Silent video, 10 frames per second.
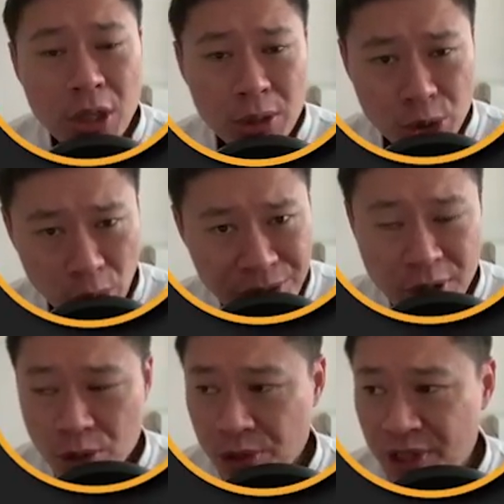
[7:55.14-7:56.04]

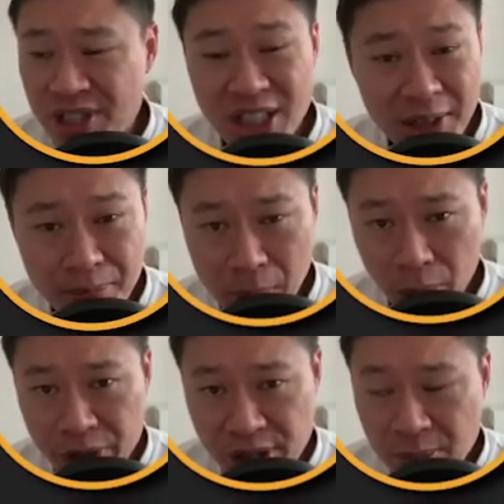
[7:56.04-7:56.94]
Johnson Johnson is
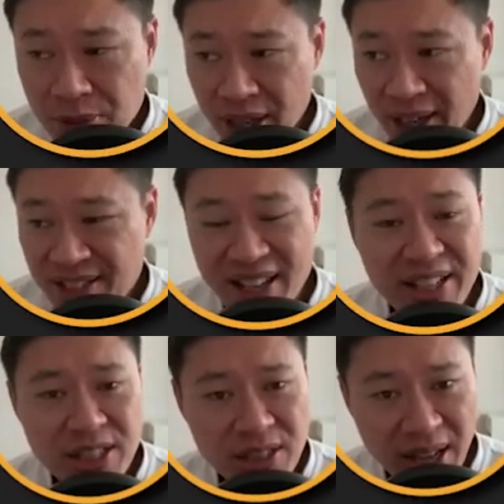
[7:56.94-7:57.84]
about the same size
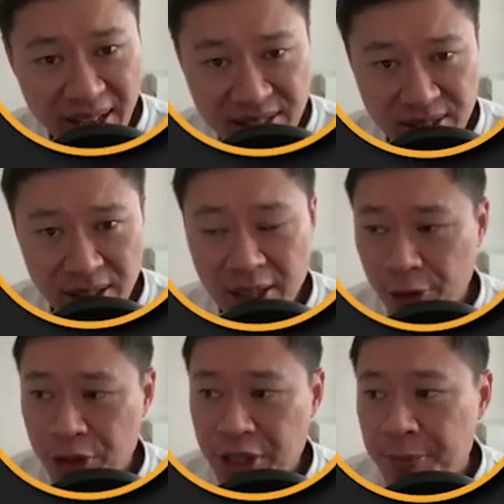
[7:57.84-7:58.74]
as Tesla
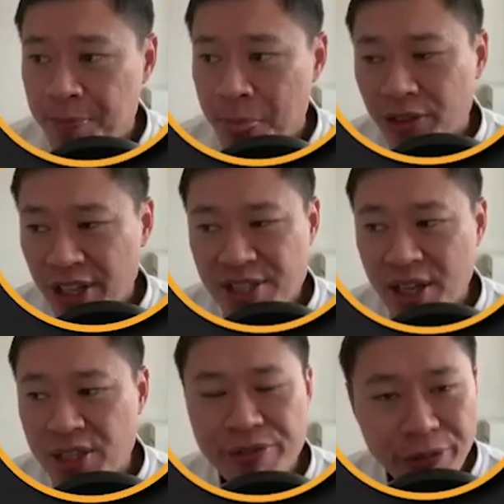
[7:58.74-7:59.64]
already.
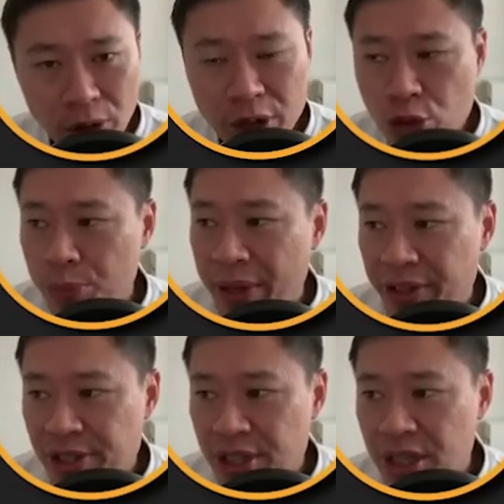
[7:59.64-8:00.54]
Tesla has fallen
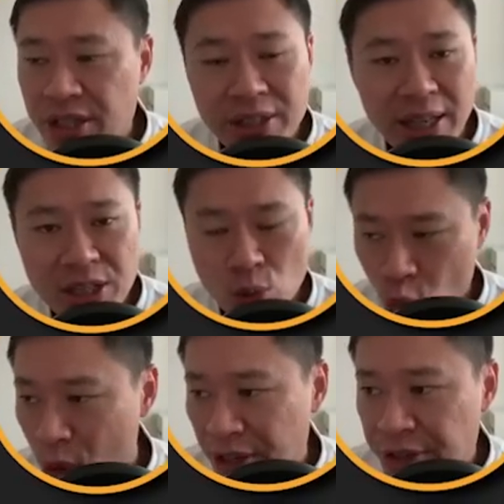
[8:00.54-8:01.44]
tremendously in the last
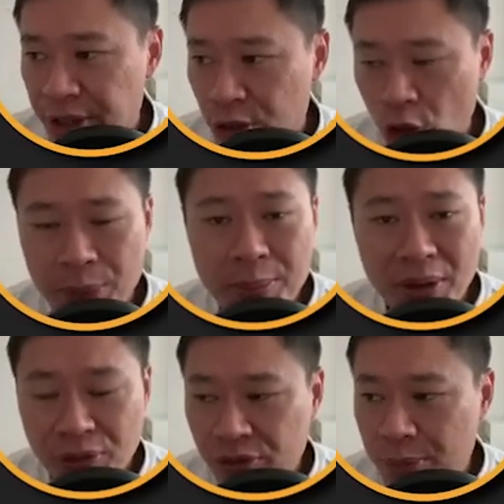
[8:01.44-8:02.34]
1 year, dropping
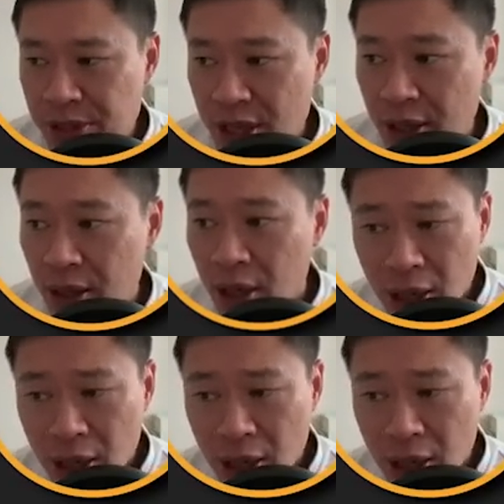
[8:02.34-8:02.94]
by 50%.